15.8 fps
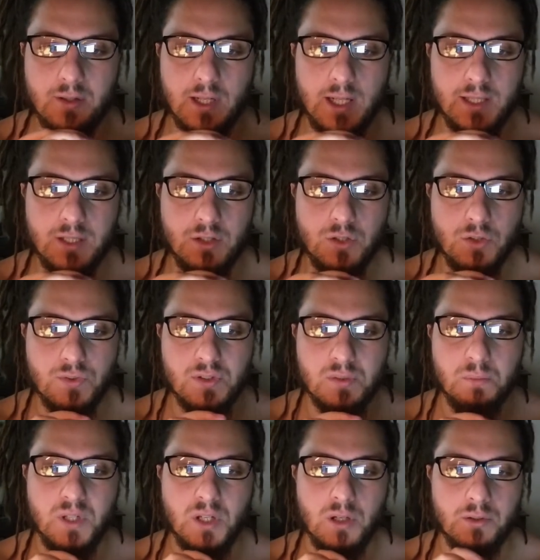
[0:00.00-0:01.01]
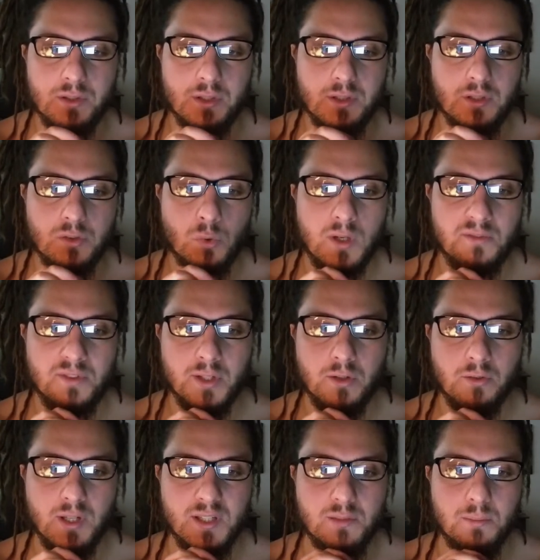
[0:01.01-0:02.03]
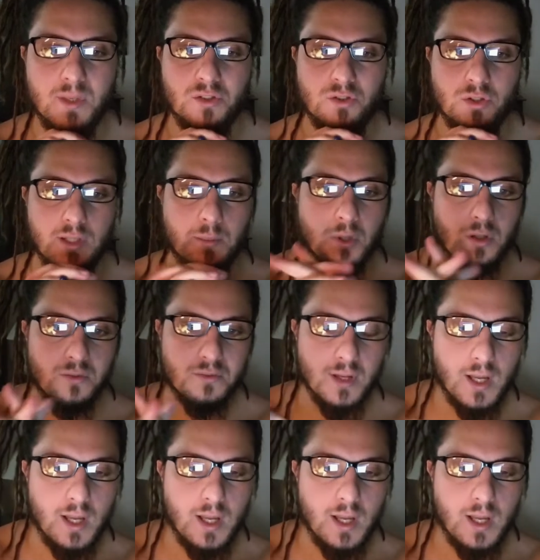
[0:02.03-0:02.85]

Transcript: latitudes beyond the 12 degrees mentioned above.